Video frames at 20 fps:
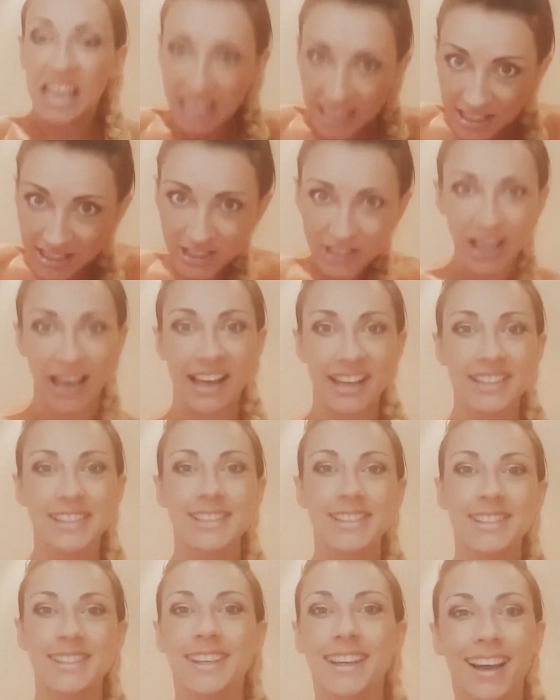yes,
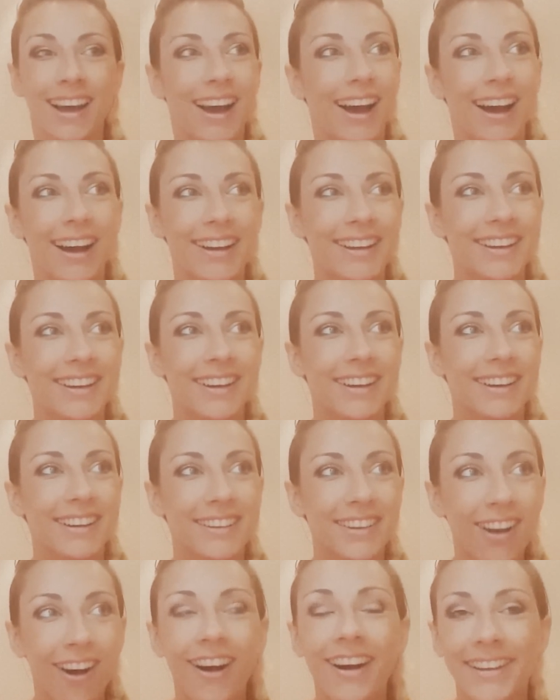I
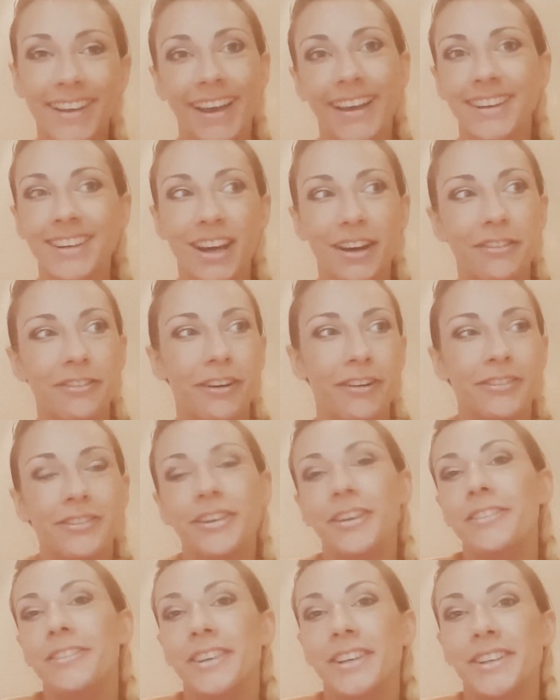can't get enough of her
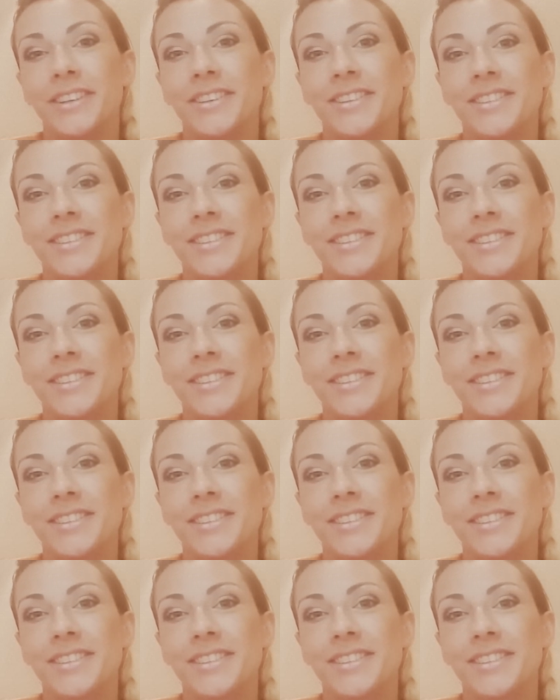videos.